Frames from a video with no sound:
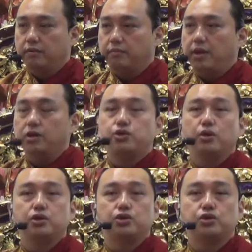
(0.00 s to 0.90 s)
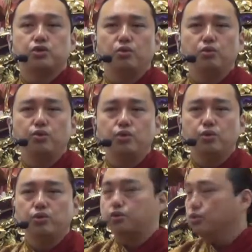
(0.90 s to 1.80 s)
Because you are so
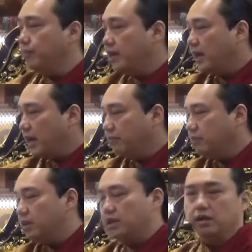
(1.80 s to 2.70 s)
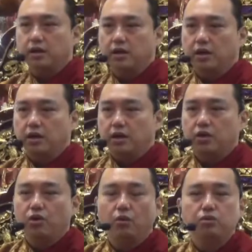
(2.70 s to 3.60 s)
used to being empty.
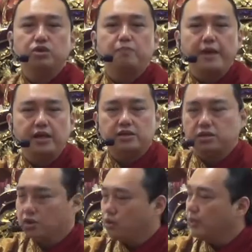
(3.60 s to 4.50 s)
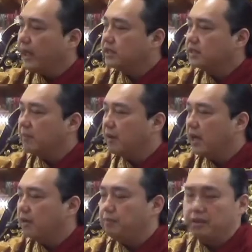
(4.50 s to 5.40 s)
No space to accept
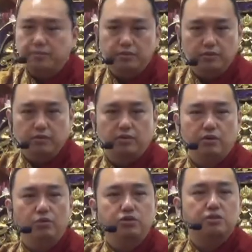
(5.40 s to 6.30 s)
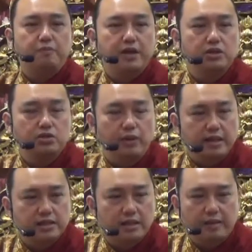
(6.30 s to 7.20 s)
other people. No space to
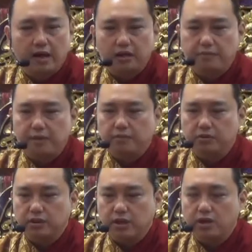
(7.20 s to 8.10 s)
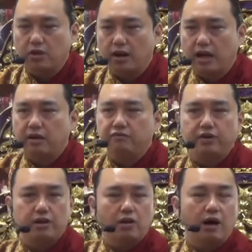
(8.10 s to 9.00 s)
accept other people in your life,
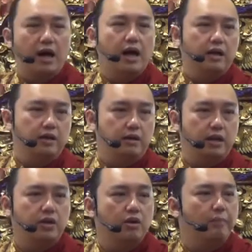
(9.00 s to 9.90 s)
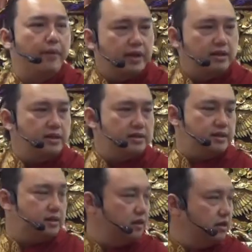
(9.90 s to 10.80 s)
in your heart, in your practice.